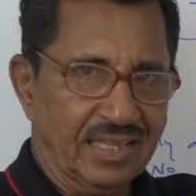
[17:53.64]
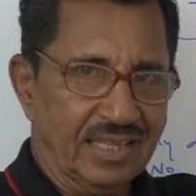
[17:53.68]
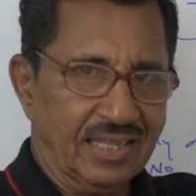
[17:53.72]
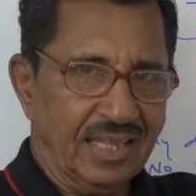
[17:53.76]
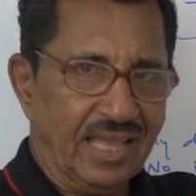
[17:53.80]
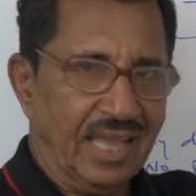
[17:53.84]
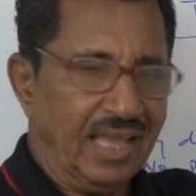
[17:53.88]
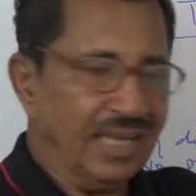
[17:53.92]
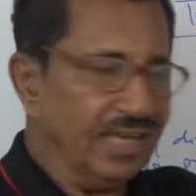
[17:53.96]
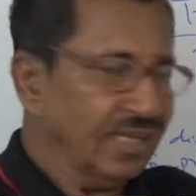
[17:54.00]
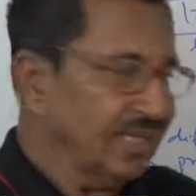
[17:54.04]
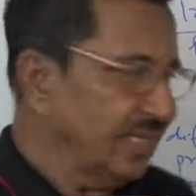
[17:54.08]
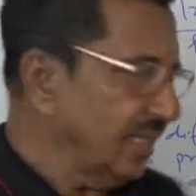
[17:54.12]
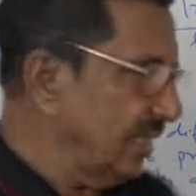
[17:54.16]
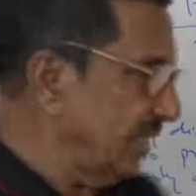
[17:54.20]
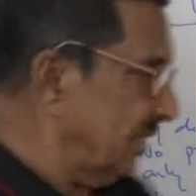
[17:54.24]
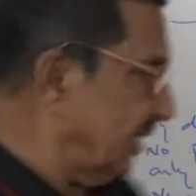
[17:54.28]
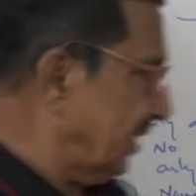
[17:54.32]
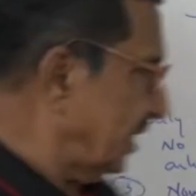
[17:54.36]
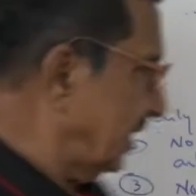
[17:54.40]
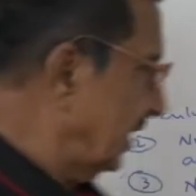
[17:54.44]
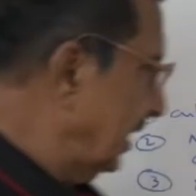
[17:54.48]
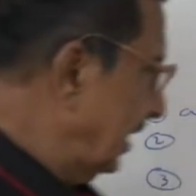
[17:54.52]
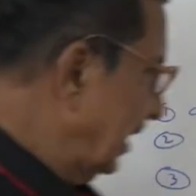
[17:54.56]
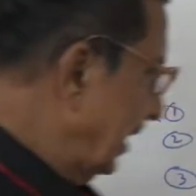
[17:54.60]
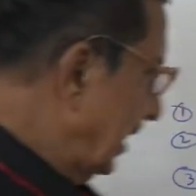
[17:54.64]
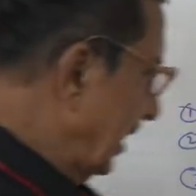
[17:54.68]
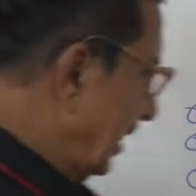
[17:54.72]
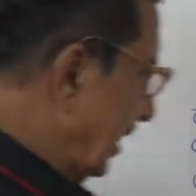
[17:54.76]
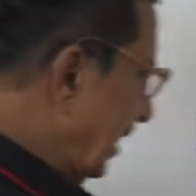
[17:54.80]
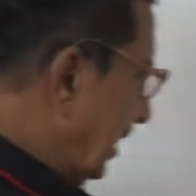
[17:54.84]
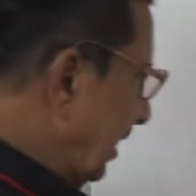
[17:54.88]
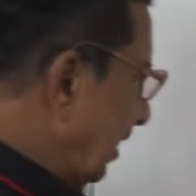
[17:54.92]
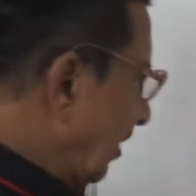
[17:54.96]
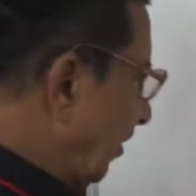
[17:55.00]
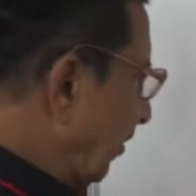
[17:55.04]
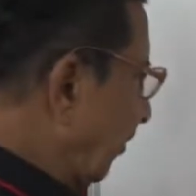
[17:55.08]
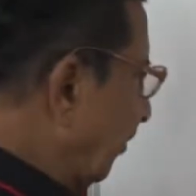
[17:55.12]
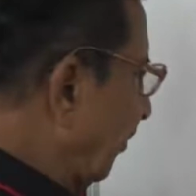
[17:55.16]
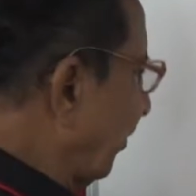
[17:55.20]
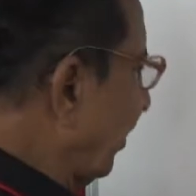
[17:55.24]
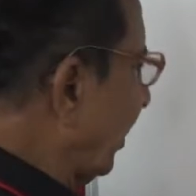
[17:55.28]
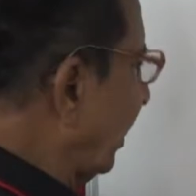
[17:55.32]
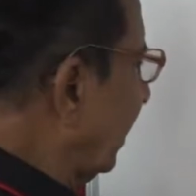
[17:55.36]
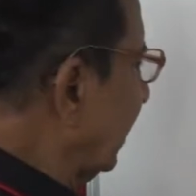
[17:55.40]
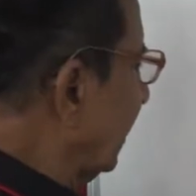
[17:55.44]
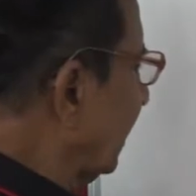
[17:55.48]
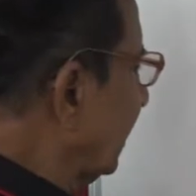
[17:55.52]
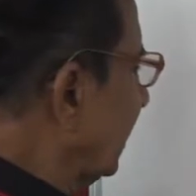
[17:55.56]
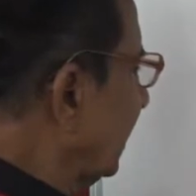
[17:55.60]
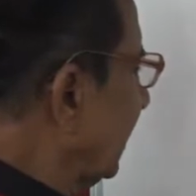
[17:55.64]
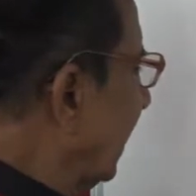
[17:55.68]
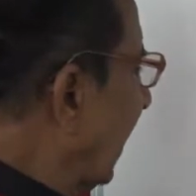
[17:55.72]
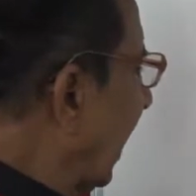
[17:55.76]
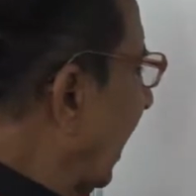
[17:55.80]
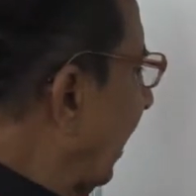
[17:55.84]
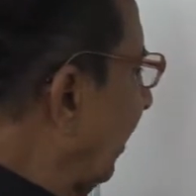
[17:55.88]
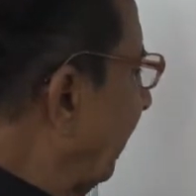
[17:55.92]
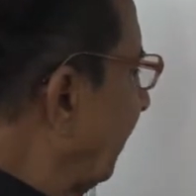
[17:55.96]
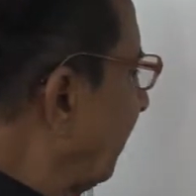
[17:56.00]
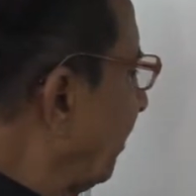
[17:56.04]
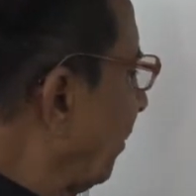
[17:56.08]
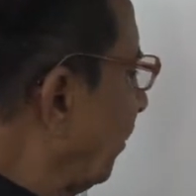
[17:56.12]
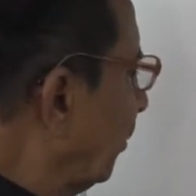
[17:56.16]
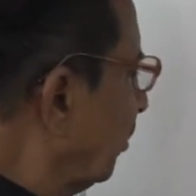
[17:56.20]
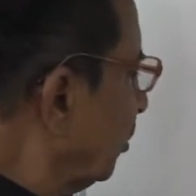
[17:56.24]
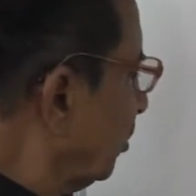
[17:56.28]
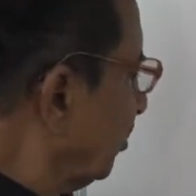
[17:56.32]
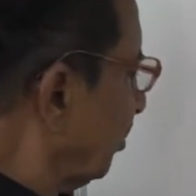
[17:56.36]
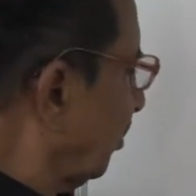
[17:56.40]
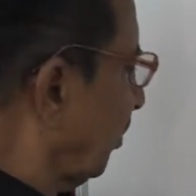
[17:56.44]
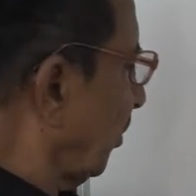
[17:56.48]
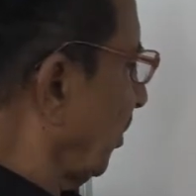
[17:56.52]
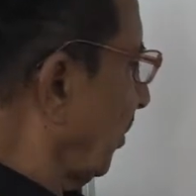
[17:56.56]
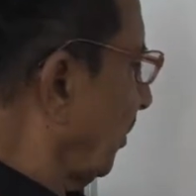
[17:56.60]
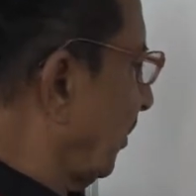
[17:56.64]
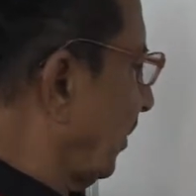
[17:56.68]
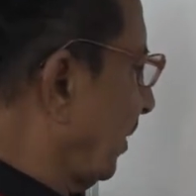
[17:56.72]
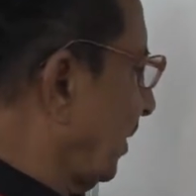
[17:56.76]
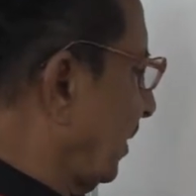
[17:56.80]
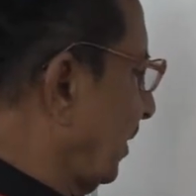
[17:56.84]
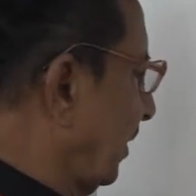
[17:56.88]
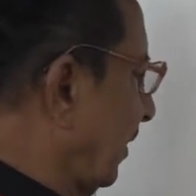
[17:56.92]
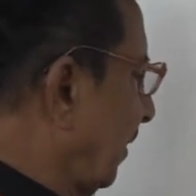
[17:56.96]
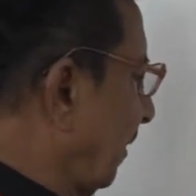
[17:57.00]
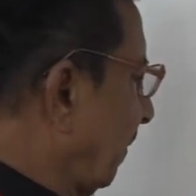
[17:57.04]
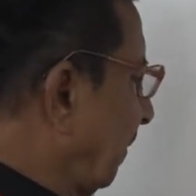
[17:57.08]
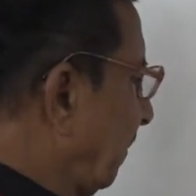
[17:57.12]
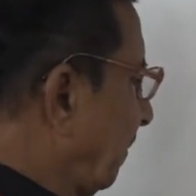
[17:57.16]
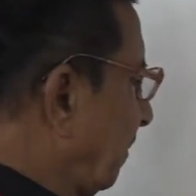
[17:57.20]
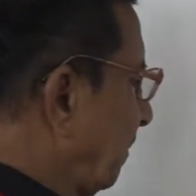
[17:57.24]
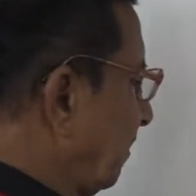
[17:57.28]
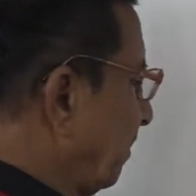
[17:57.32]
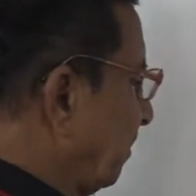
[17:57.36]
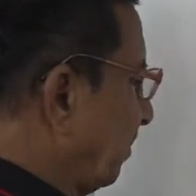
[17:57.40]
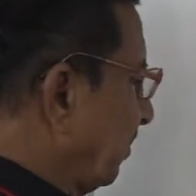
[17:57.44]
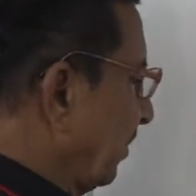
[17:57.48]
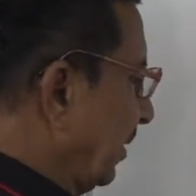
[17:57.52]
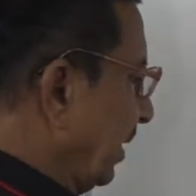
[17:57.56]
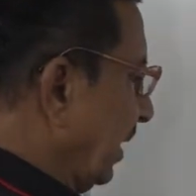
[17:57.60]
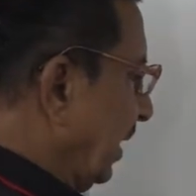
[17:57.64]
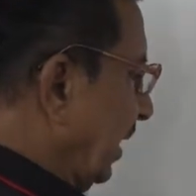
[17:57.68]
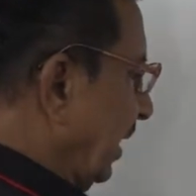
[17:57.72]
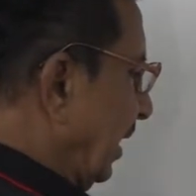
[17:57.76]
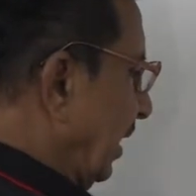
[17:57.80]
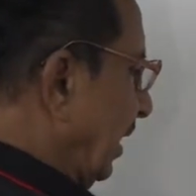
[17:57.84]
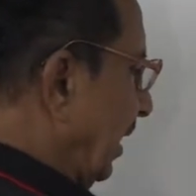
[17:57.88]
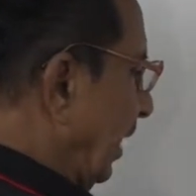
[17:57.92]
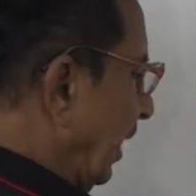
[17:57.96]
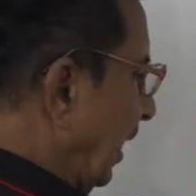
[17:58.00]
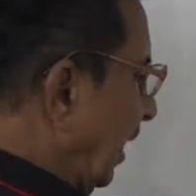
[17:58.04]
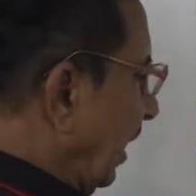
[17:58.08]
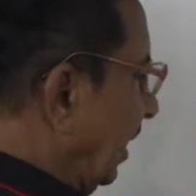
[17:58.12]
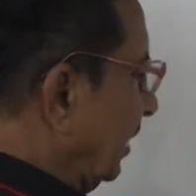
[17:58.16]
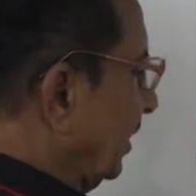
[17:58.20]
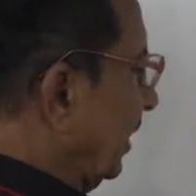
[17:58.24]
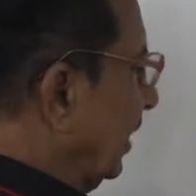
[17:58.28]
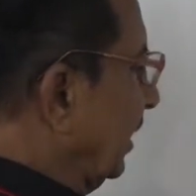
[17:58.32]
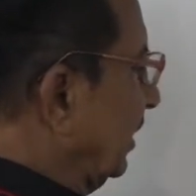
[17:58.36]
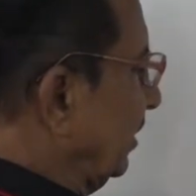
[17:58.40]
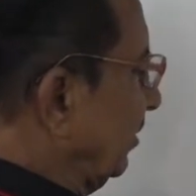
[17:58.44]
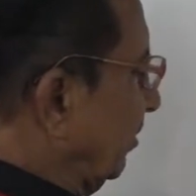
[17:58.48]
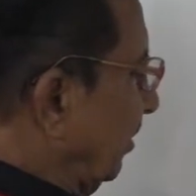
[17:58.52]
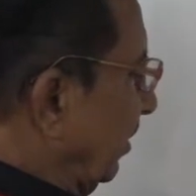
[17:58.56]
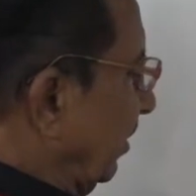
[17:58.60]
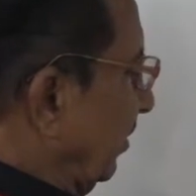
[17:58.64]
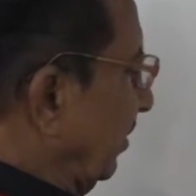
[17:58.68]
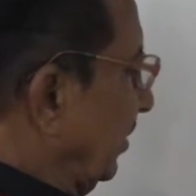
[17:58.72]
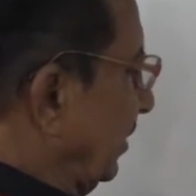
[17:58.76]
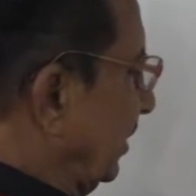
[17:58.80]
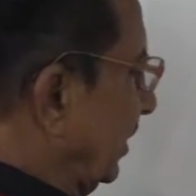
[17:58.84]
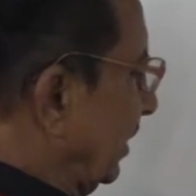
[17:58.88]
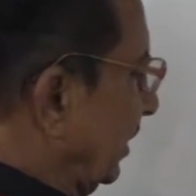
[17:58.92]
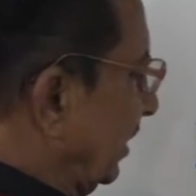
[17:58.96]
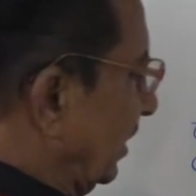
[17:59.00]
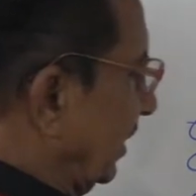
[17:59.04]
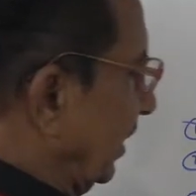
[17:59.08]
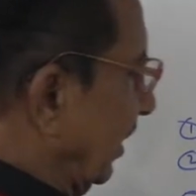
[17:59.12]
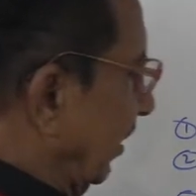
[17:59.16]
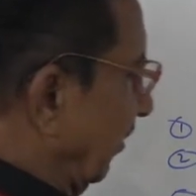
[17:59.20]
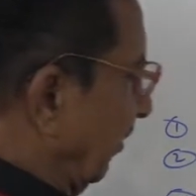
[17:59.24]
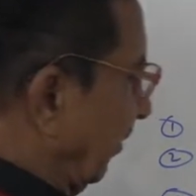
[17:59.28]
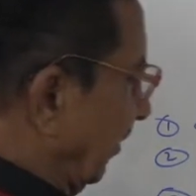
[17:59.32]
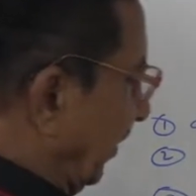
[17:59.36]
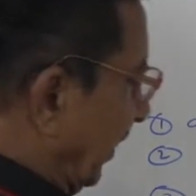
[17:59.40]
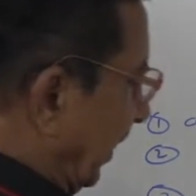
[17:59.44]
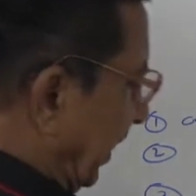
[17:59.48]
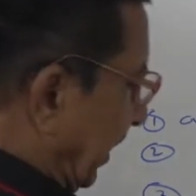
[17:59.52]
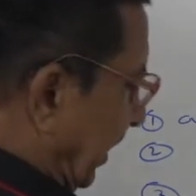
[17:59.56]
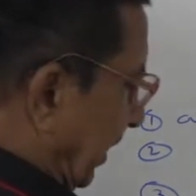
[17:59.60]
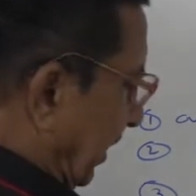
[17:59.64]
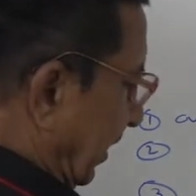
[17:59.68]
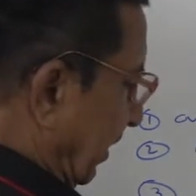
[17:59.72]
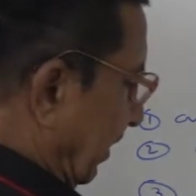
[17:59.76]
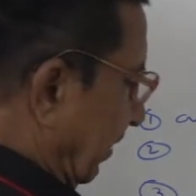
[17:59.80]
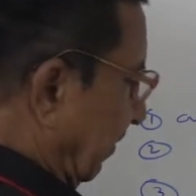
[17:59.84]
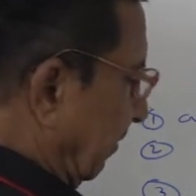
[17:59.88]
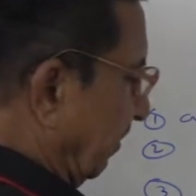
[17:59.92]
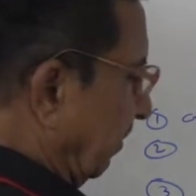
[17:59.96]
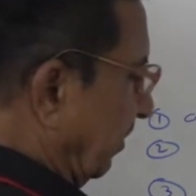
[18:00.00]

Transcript: And this difference and postponement. That's what we said, deferring.